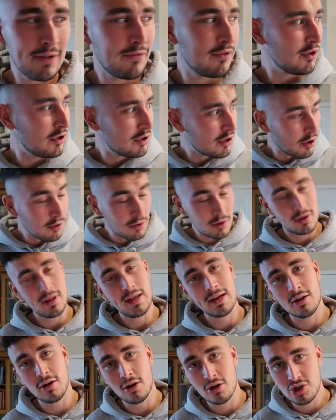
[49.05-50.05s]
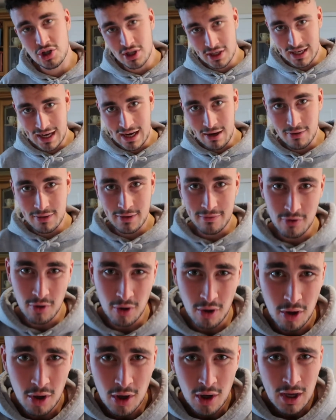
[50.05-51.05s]
If you don't know that, go check it out. They've
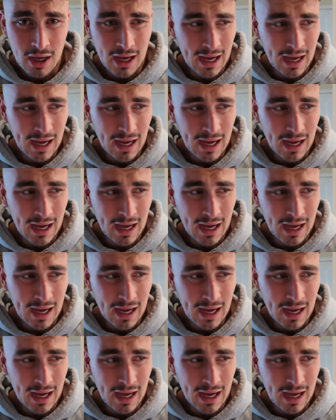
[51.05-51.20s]
got